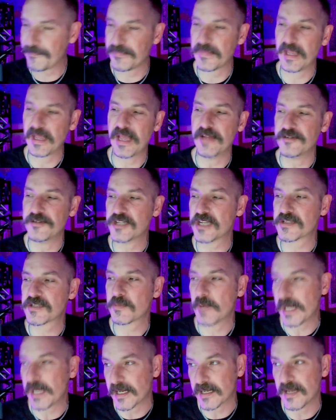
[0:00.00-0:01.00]
And just
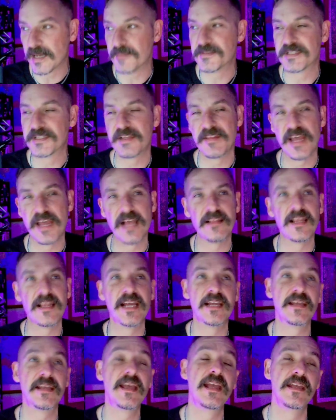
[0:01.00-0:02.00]
when it comes to that,
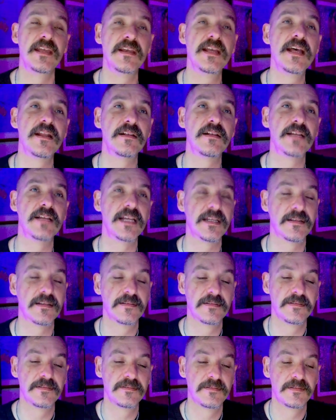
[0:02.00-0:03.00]
like, hey, you gotta like
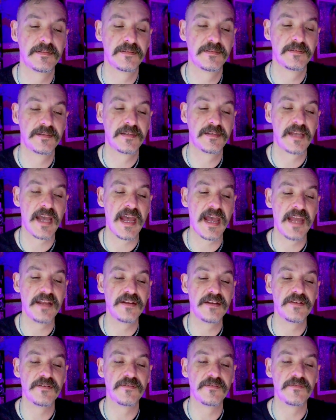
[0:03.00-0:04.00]

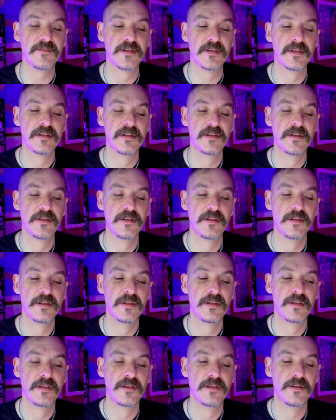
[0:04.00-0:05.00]
kind of
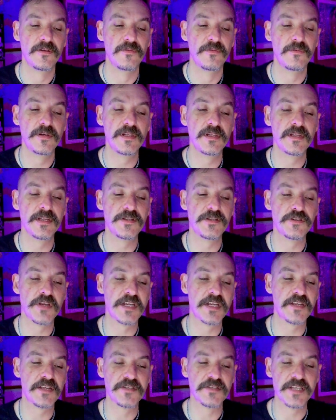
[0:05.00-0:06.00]
really
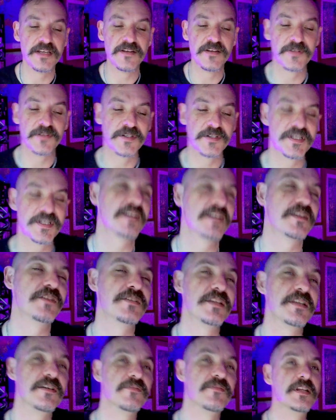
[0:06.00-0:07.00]
trick yourself or talk
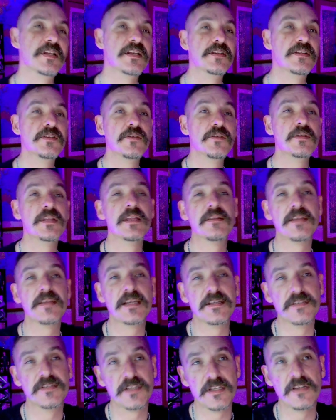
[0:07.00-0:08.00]
yourself into doing the
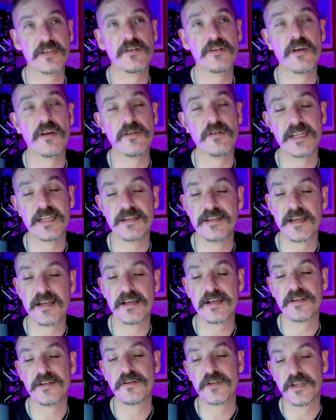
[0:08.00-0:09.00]
things that you know need
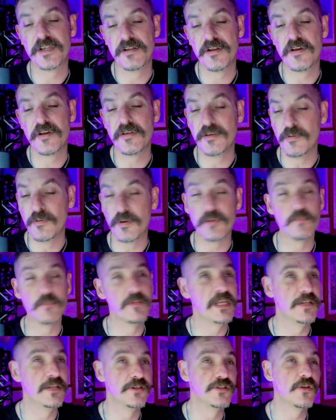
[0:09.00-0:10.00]
done or you know you would
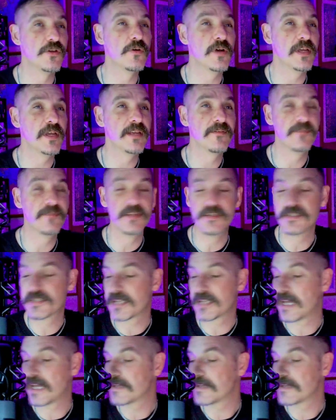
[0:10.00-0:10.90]
enjoy if you just got